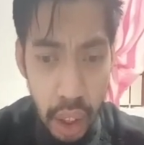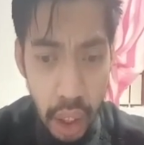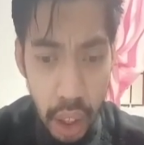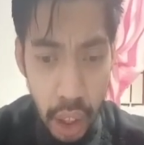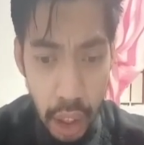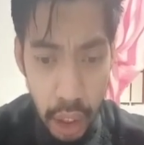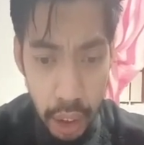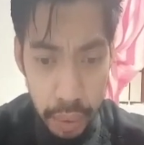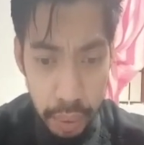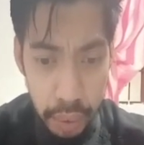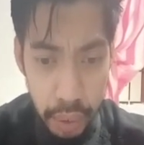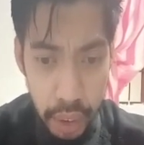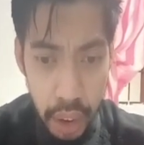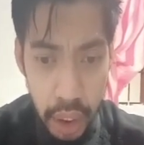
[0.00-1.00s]
Uh,
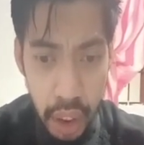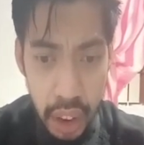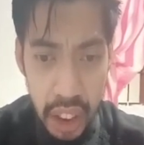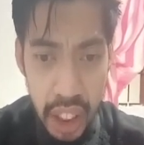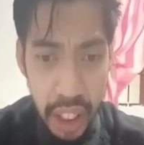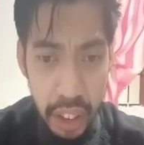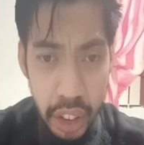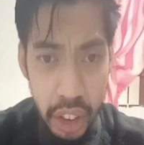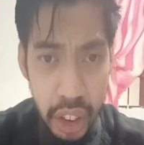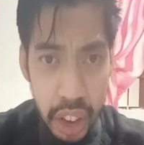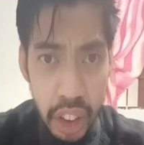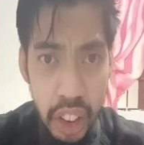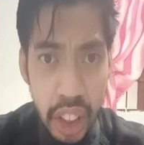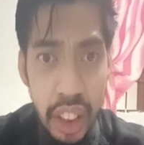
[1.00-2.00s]
it's like there's
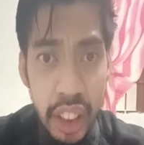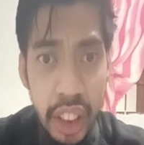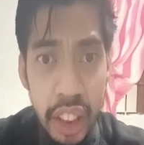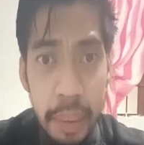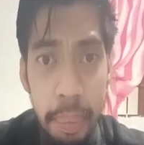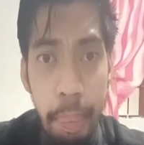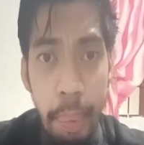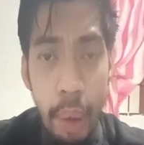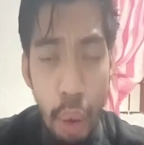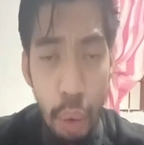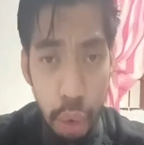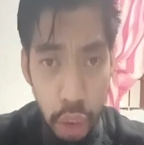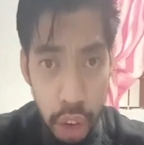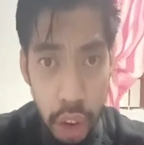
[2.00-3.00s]
a sudden
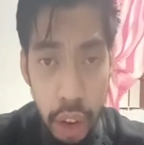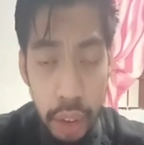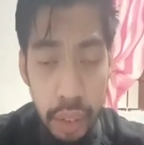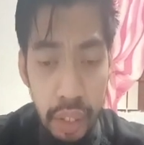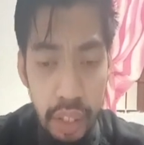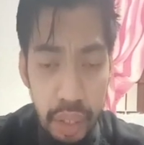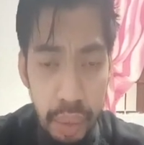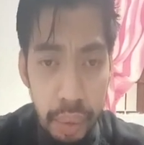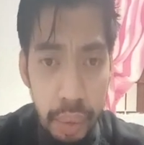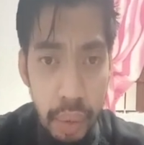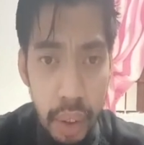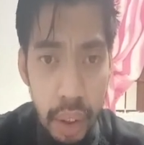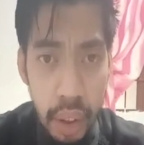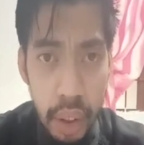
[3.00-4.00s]
explosion.
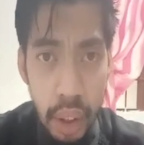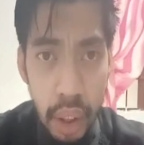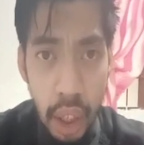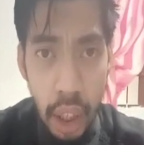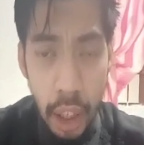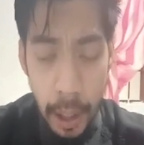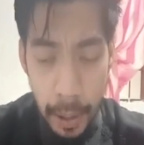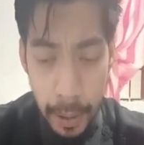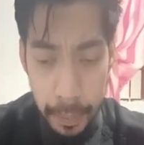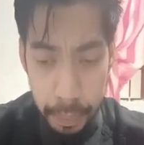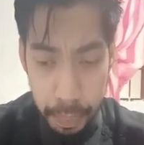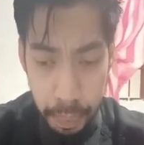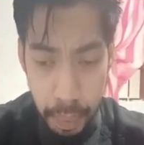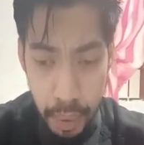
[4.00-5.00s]
Uh,
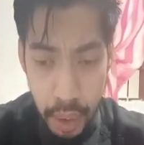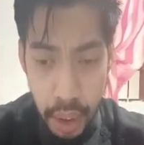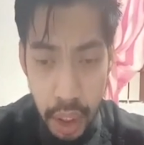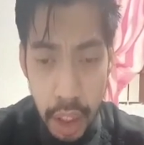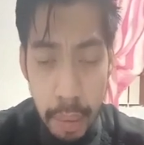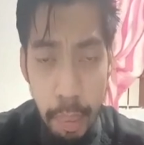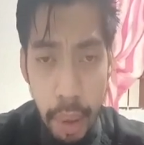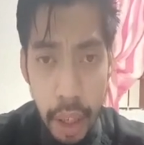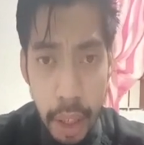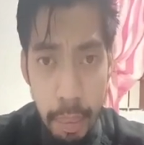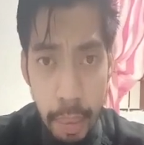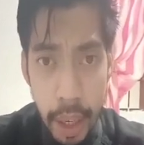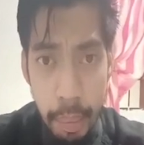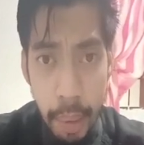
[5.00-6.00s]
in
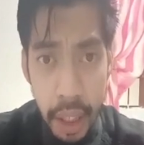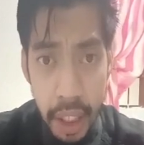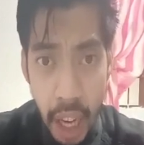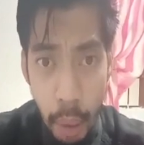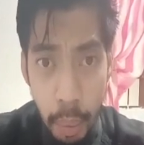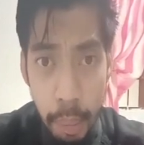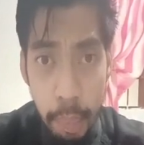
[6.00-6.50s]
in my in our